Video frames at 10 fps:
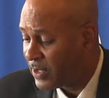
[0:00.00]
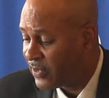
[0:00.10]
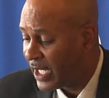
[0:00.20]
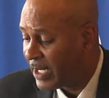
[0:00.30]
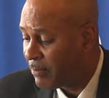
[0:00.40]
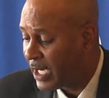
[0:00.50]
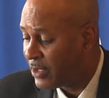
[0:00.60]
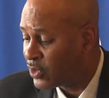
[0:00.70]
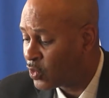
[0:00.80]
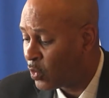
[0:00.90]
This
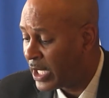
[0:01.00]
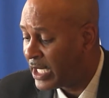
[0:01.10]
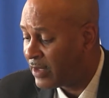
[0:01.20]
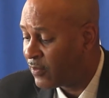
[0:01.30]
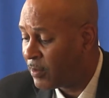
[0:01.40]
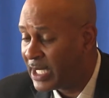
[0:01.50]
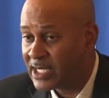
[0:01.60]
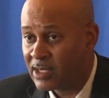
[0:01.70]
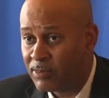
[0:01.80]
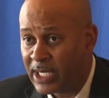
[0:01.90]
A-minus rating from
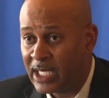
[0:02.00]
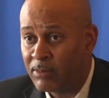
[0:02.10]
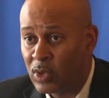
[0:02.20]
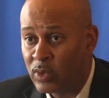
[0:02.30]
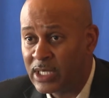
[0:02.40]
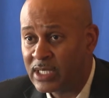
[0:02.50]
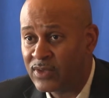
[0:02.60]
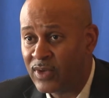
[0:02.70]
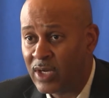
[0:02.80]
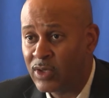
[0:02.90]
S&P and Moody's
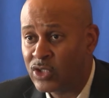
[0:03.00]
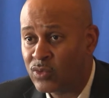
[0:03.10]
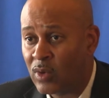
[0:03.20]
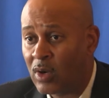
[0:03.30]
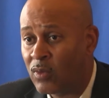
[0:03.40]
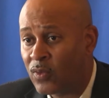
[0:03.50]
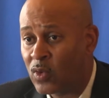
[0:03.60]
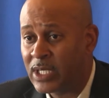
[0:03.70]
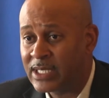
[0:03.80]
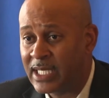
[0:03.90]
is very strong
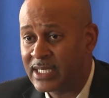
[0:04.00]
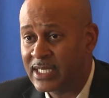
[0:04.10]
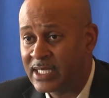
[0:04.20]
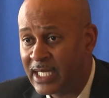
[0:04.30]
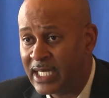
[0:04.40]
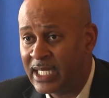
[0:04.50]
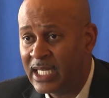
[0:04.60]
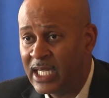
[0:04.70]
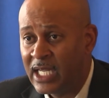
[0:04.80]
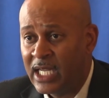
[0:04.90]
for us as a city.
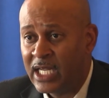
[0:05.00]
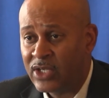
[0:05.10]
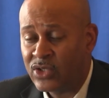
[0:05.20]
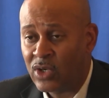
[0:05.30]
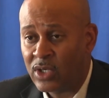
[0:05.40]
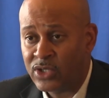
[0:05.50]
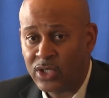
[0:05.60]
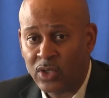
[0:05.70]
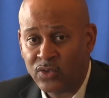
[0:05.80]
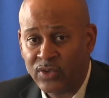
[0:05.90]
It
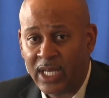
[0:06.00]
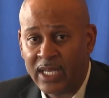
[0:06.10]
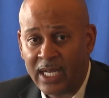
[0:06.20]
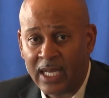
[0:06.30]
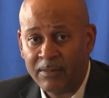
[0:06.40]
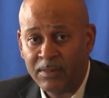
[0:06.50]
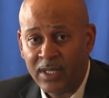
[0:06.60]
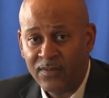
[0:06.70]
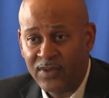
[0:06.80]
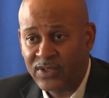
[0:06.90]
shows that
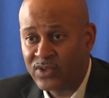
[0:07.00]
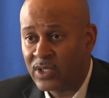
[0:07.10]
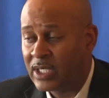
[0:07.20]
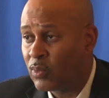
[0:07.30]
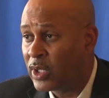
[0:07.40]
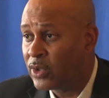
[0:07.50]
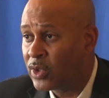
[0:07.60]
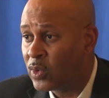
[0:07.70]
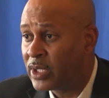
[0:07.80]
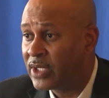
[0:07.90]
fiscally we are
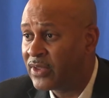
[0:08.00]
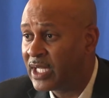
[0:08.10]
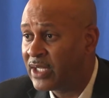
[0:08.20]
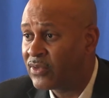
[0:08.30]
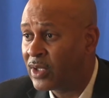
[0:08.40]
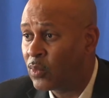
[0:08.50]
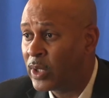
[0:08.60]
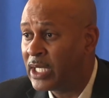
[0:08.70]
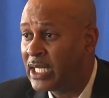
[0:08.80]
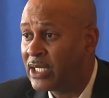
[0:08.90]
doing the things that
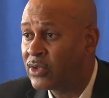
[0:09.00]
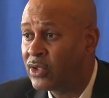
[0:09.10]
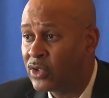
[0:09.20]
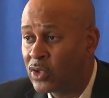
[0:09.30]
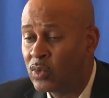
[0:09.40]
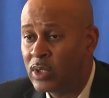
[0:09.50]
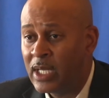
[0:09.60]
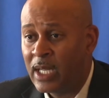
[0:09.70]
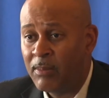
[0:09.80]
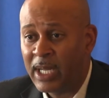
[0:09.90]
we need to do
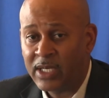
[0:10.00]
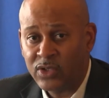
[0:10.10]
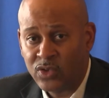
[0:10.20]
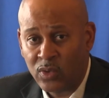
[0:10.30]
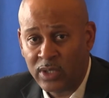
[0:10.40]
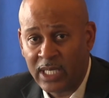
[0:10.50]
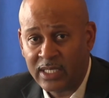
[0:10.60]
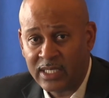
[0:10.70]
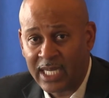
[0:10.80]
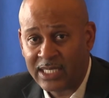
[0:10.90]
and making sure that
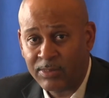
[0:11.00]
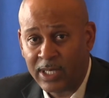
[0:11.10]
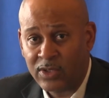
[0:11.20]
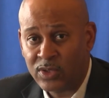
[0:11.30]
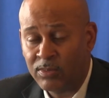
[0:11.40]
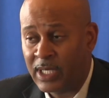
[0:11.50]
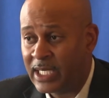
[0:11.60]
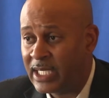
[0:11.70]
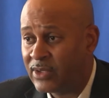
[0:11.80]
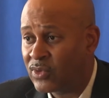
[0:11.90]
the taxpayers'
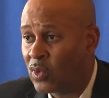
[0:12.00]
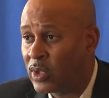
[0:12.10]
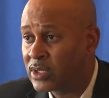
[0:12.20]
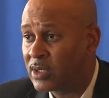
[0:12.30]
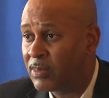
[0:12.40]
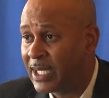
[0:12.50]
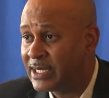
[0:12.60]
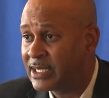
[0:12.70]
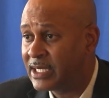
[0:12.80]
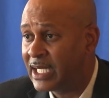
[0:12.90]
money is going to the
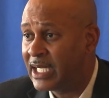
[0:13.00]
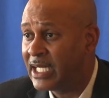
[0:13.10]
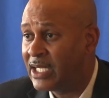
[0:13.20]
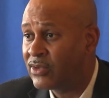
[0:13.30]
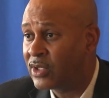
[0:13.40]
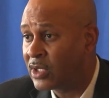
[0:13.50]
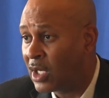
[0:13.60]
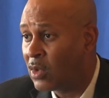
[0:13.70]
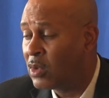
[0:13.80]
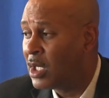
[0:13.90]
places that it needs to
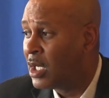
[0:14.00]
go.